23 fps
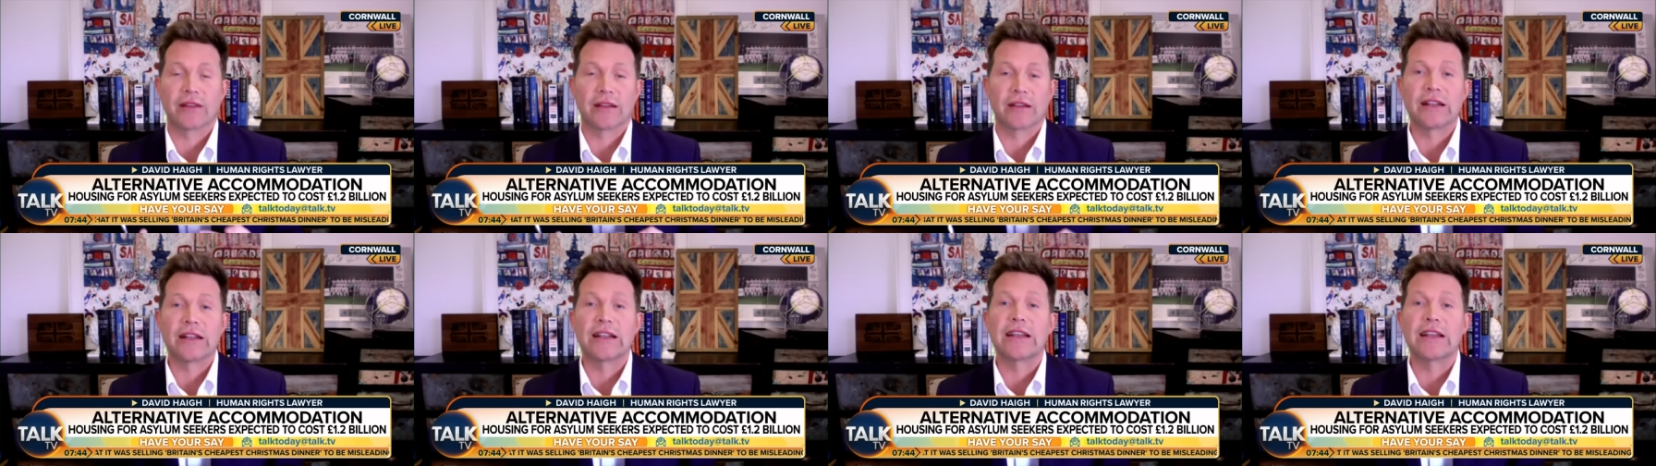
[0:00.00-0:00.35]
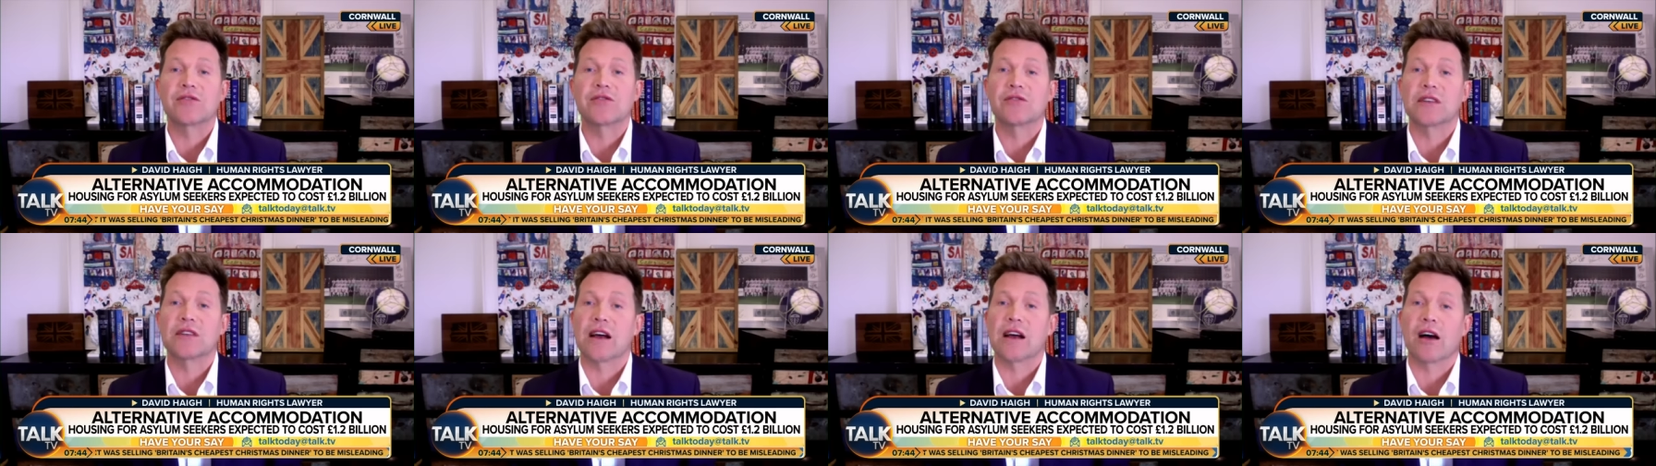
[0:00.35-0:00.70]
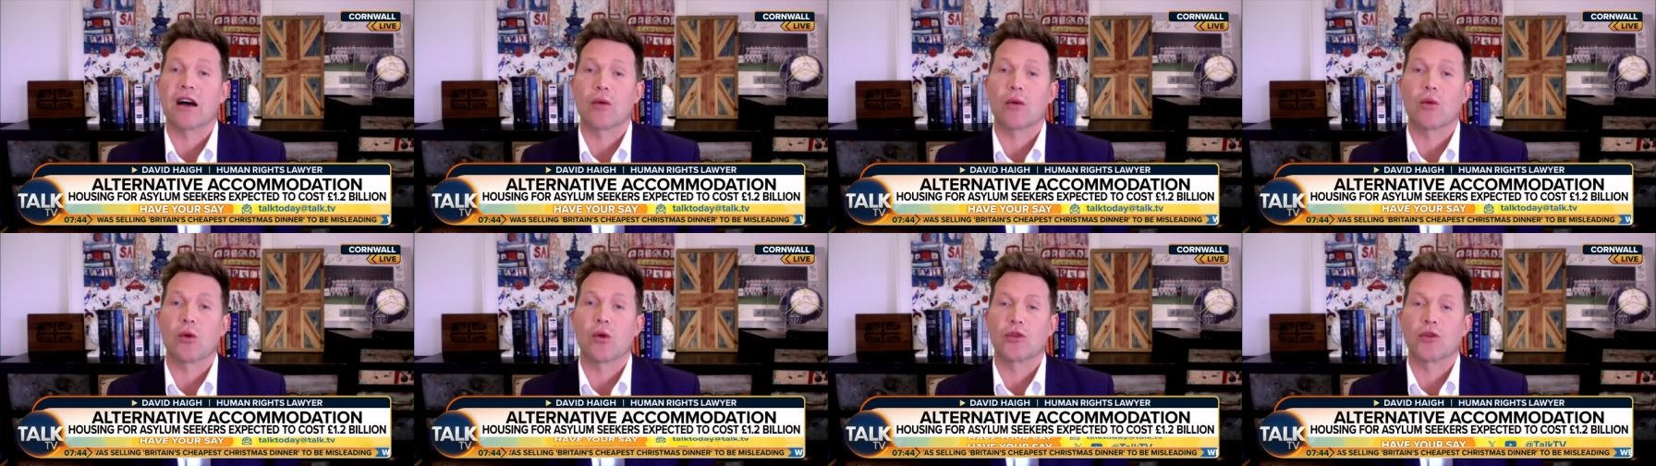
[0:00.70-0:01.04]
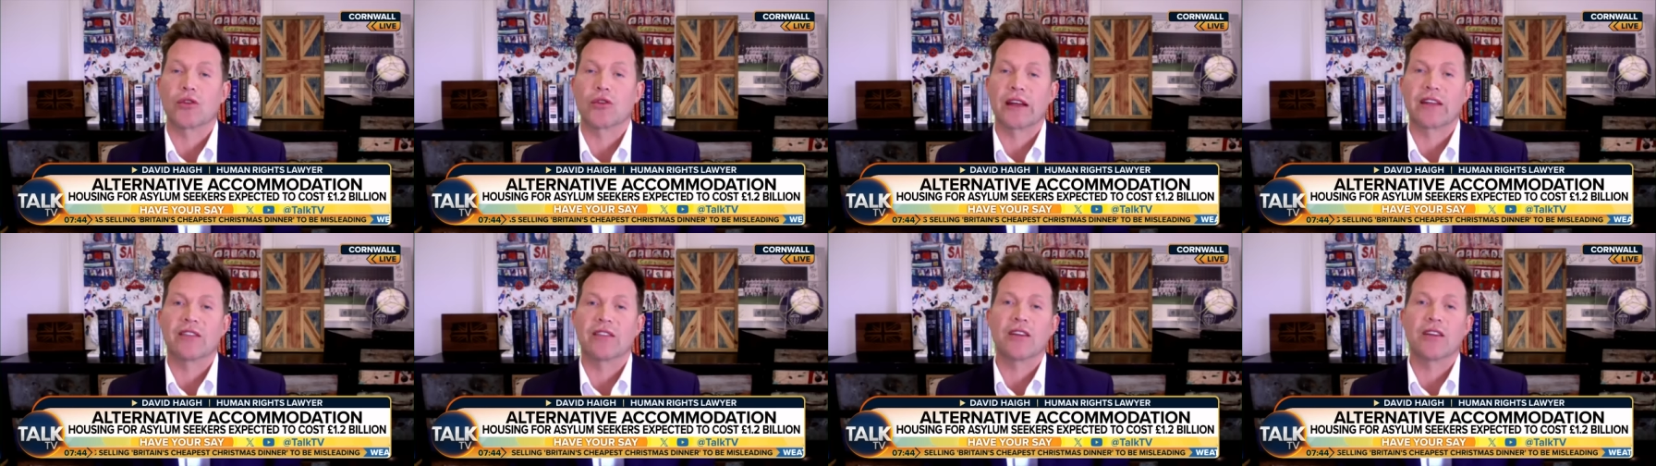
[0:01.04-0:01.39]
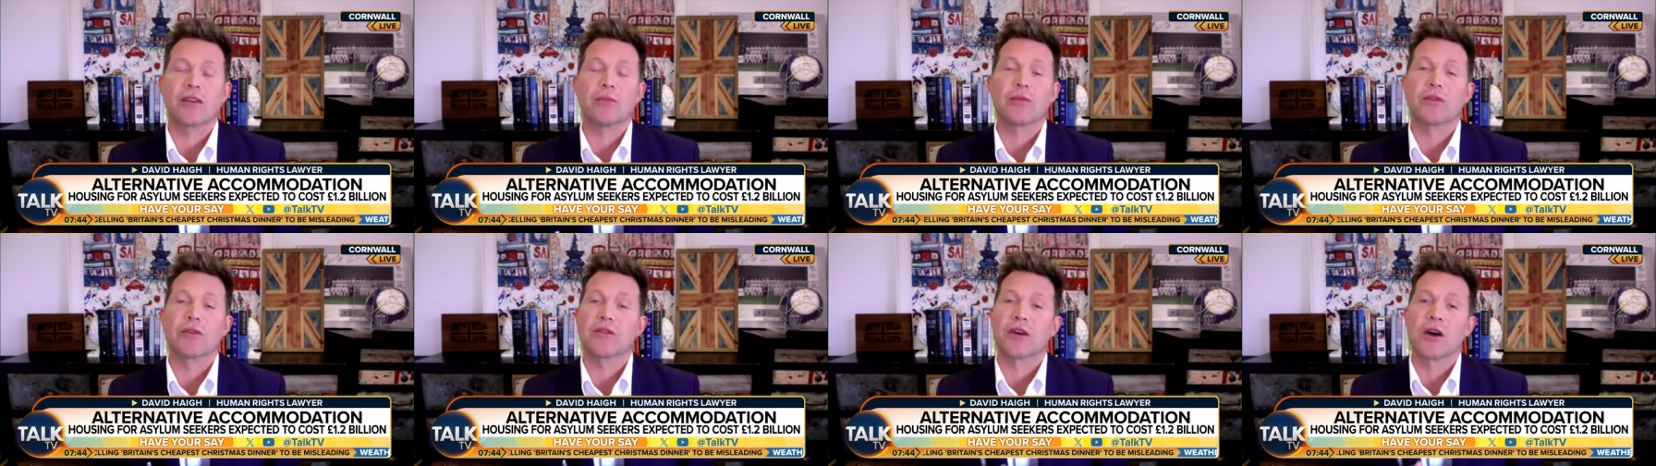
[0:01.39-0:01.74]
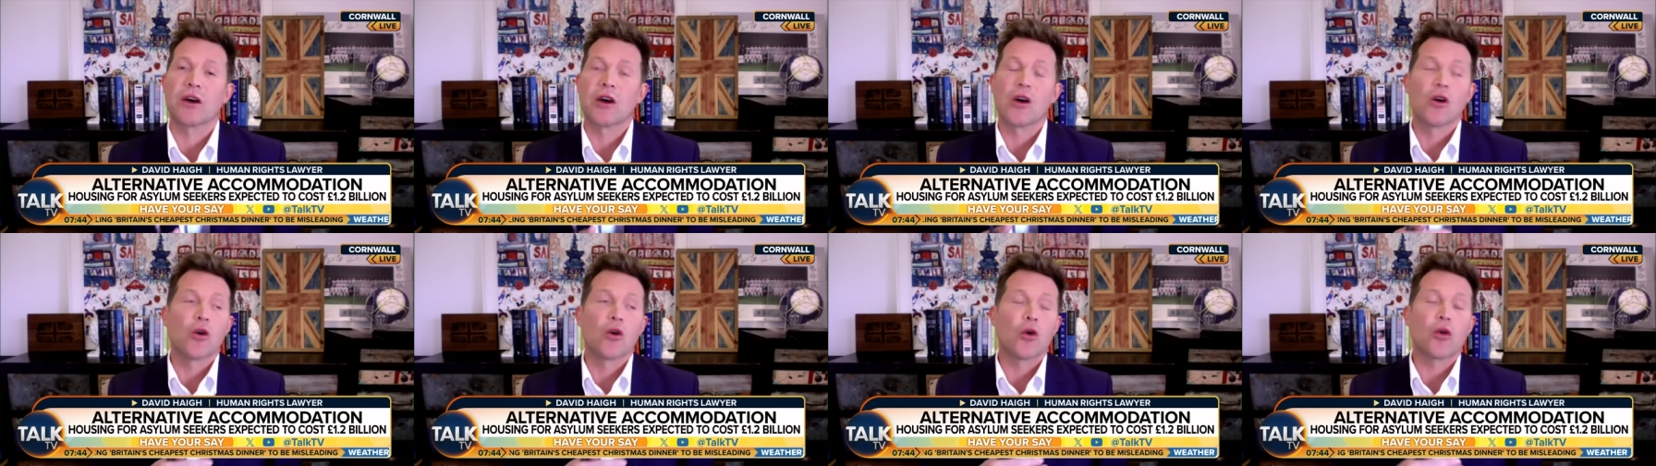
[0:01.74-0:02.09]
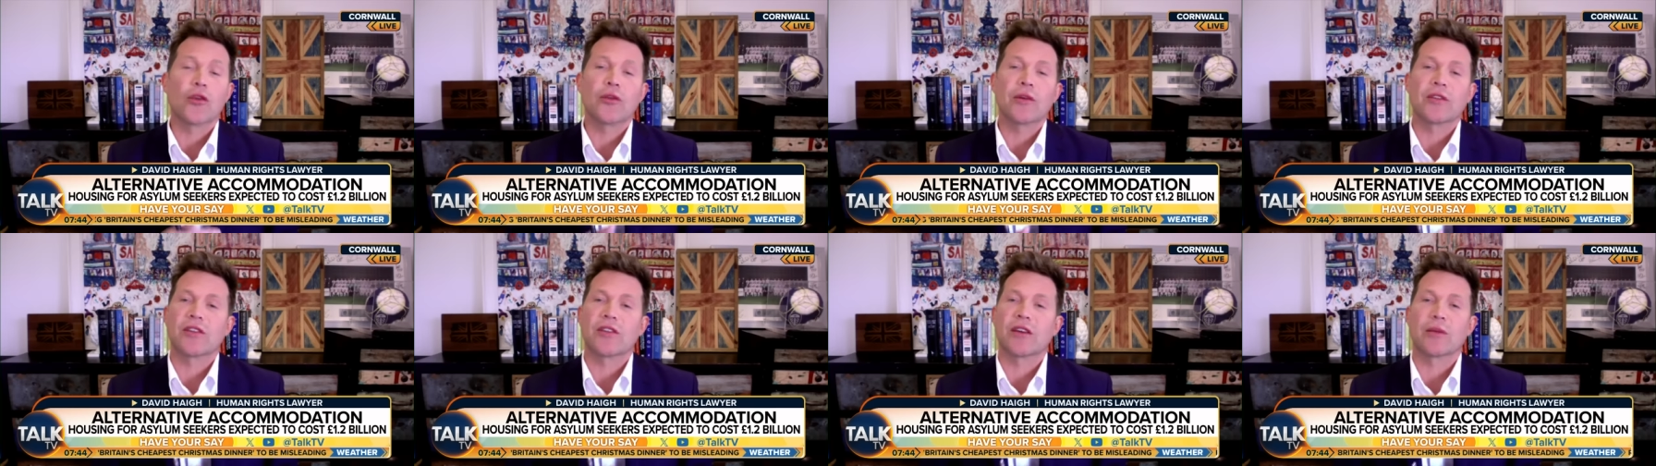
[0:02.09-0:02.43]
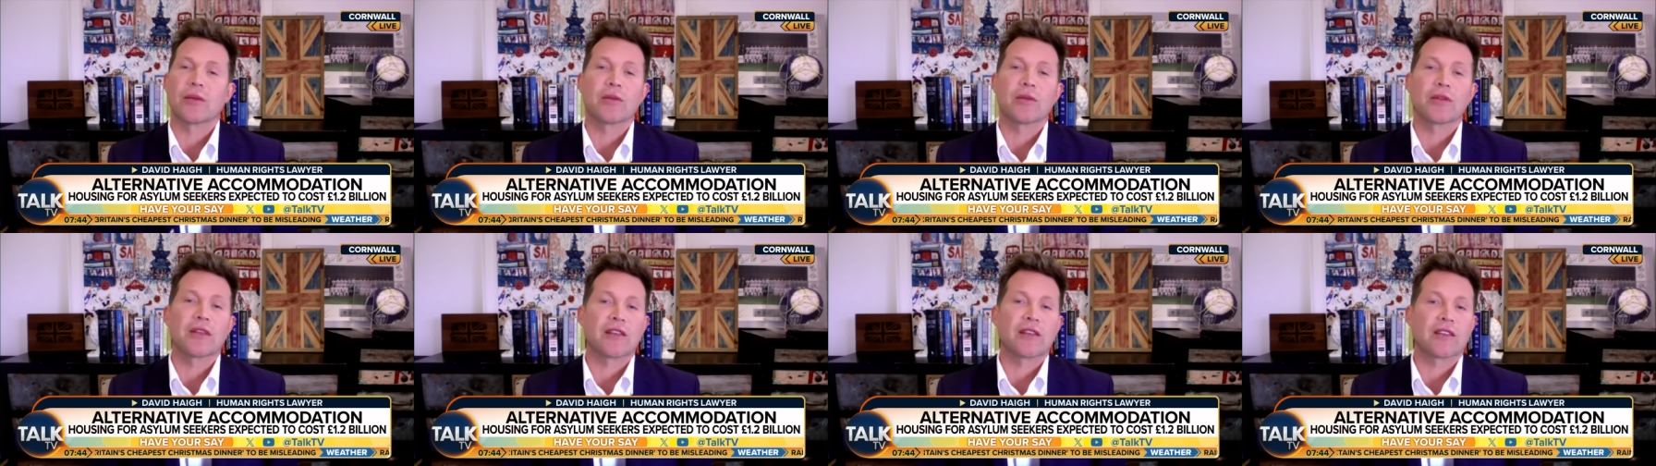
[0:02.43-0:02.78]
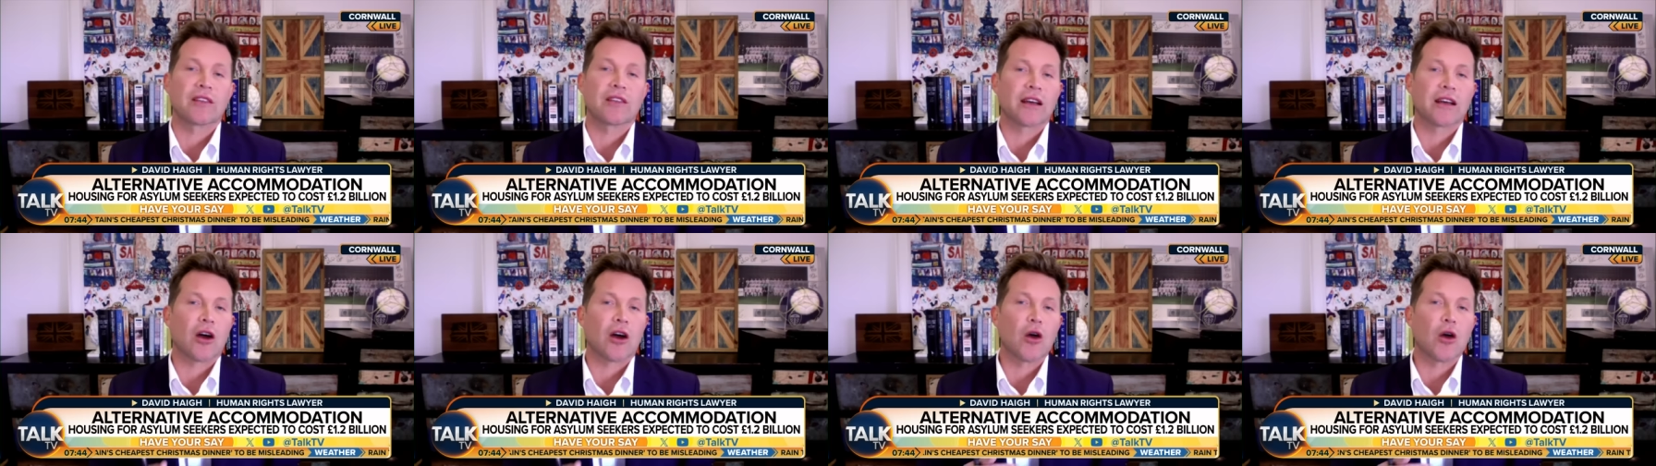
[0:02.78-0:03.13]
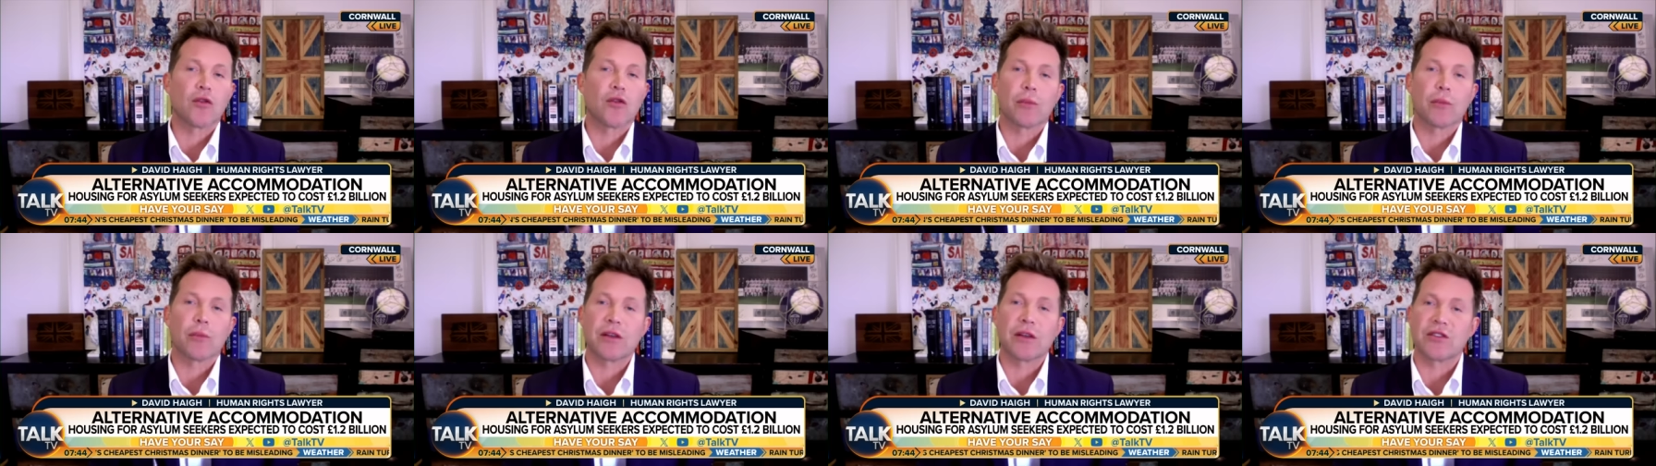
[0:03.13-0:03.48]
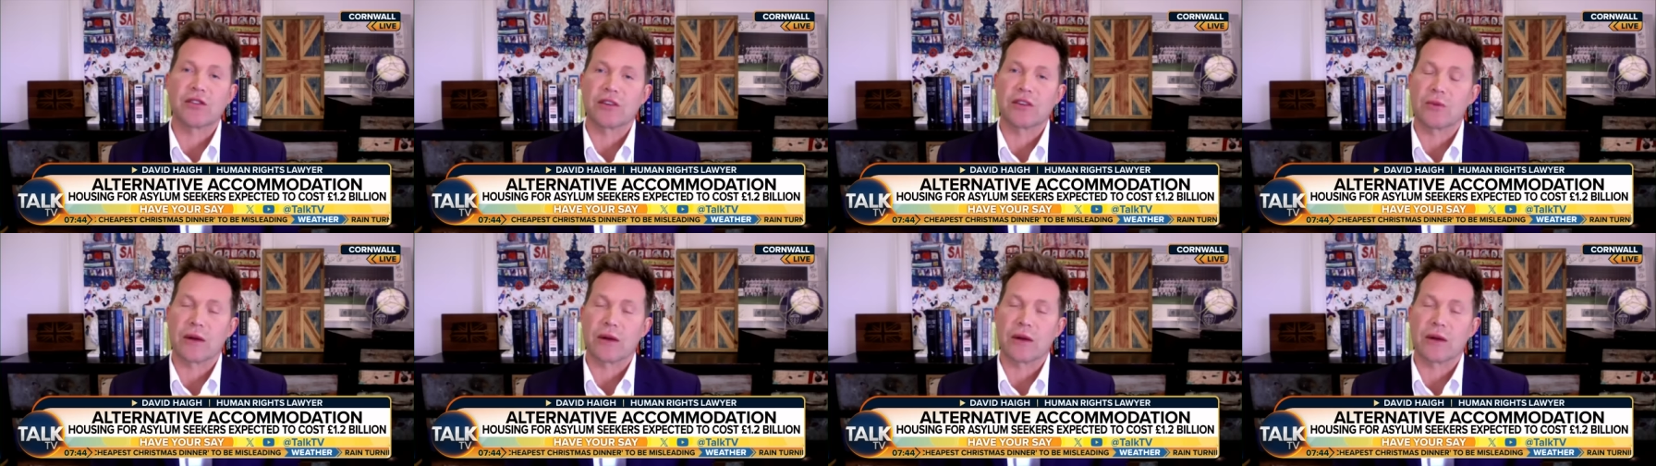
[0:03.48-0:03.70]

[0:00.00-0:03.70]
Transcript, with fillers: literally eye-watering in terms of things like over budget.